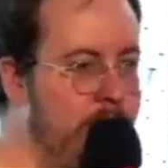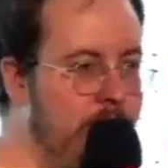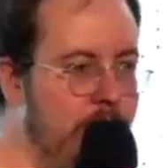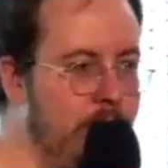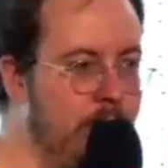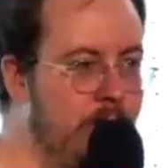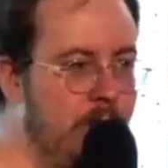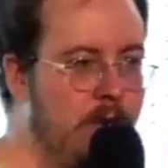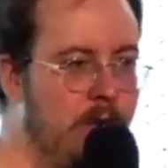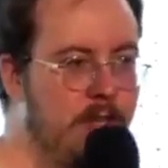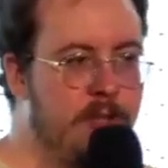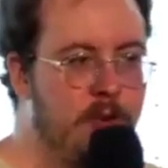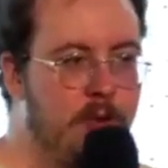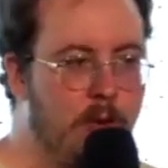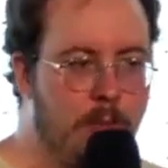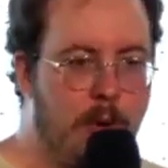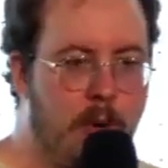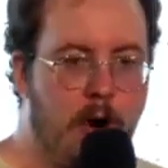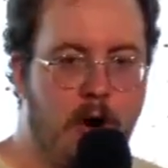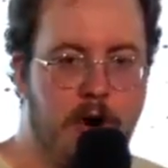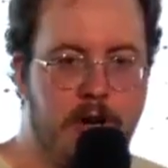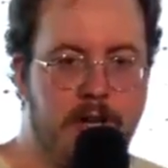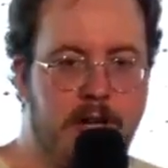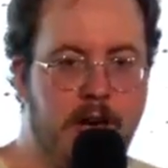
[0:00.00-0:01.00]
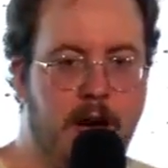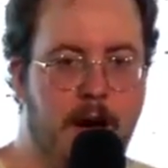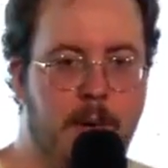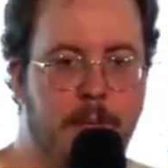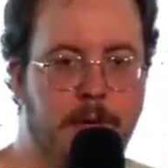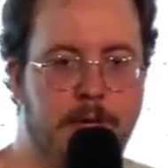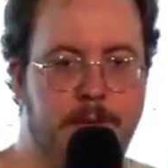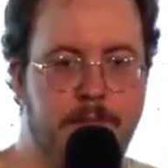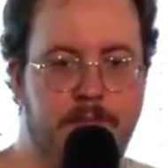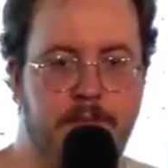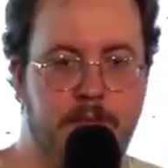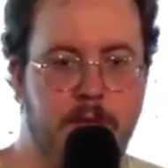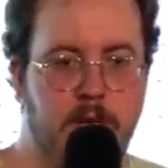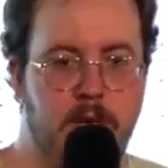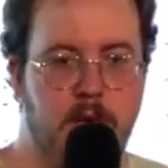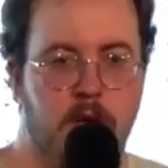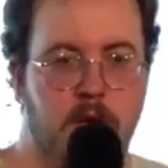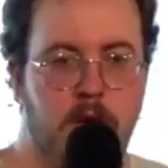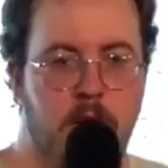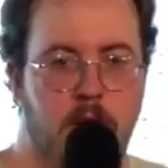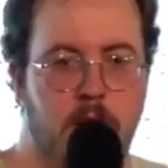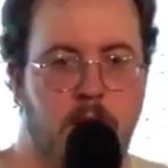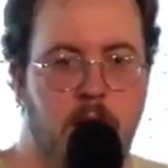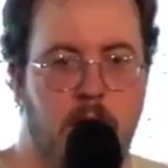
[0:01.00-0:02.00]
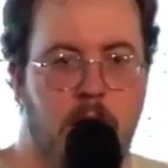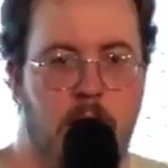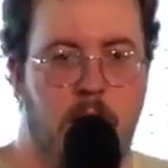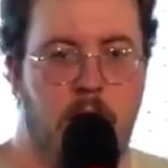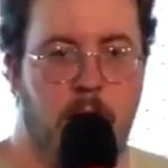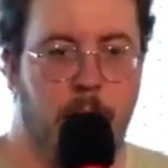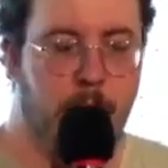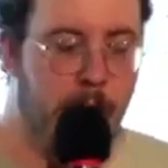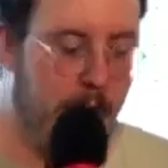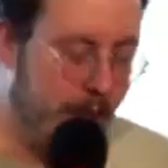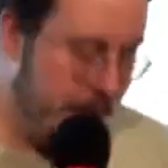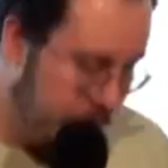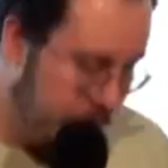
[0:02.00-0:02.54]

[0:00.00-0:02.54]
you turn into a party goblin. Um, and